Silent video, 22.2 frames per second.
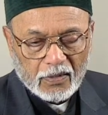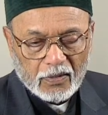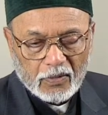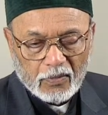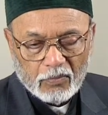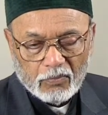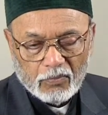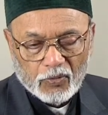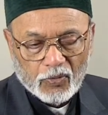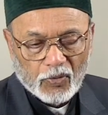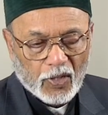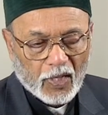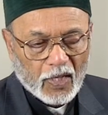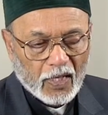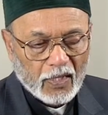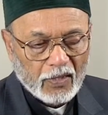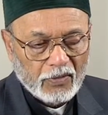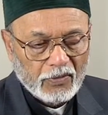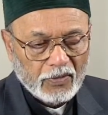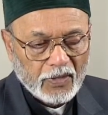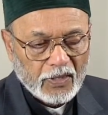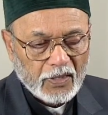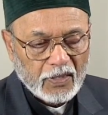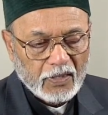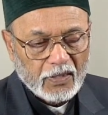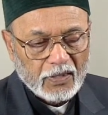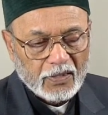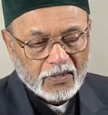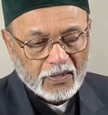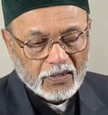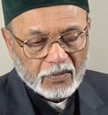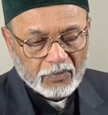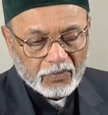Burhanuddin
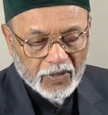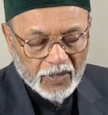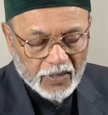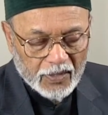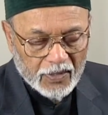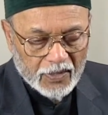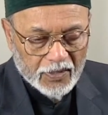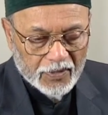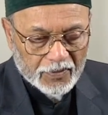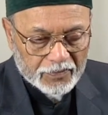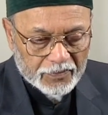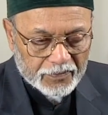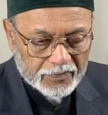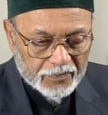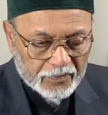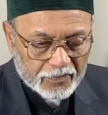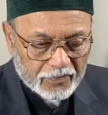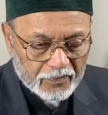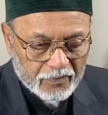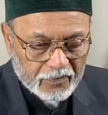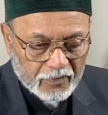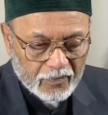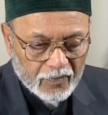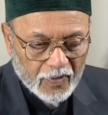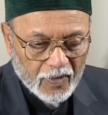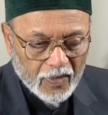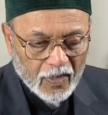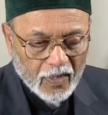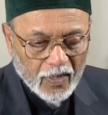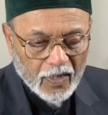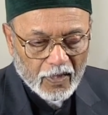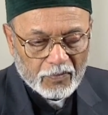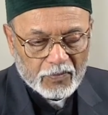Tirmidhi,
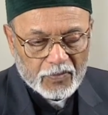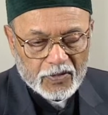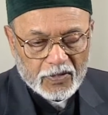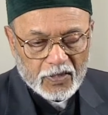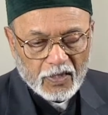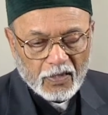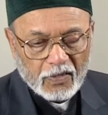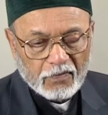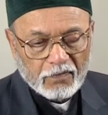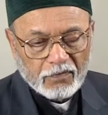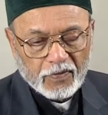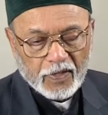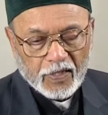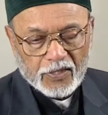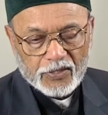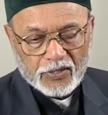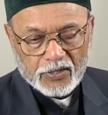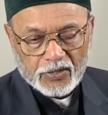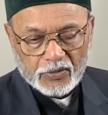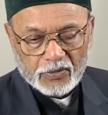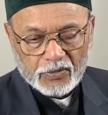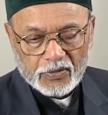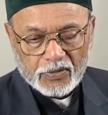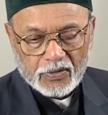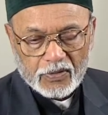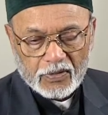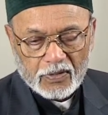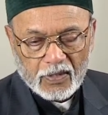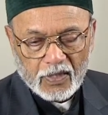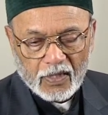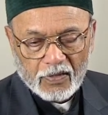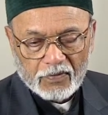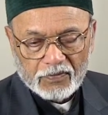himself a
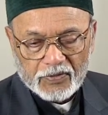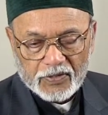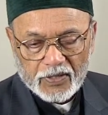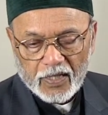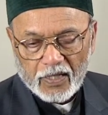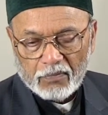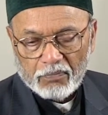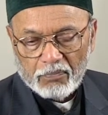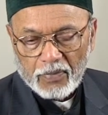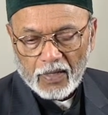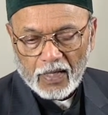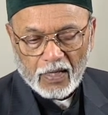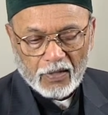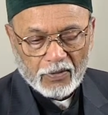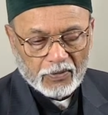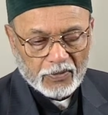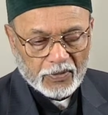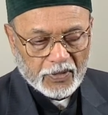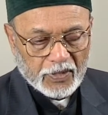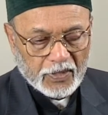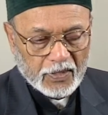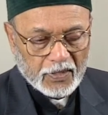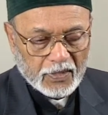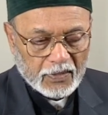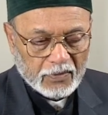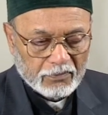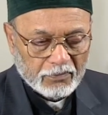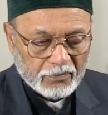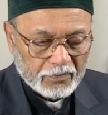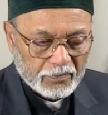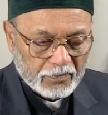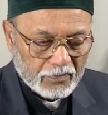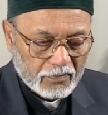student of Sheikh Bahauddin,
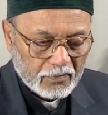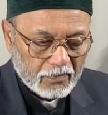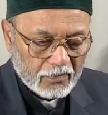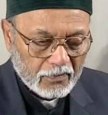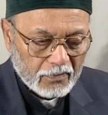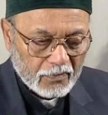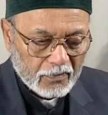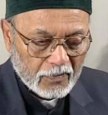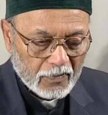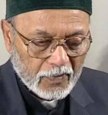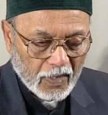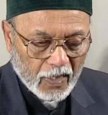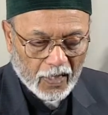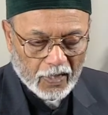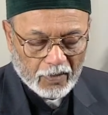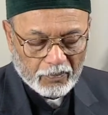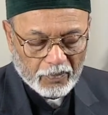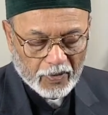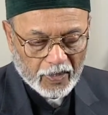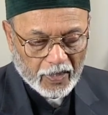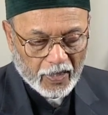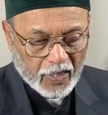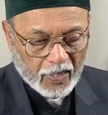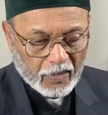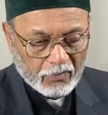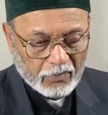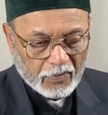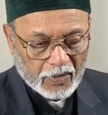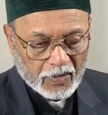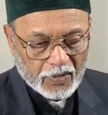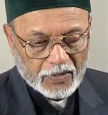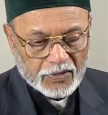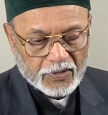and
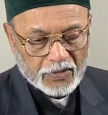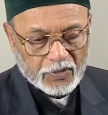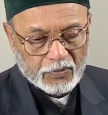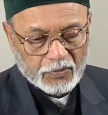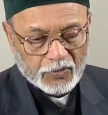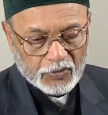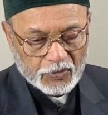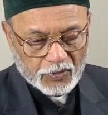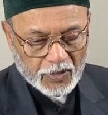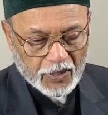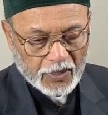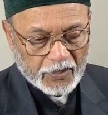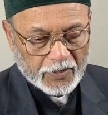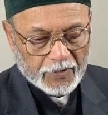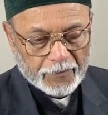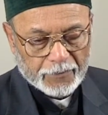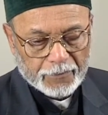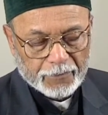became his murid.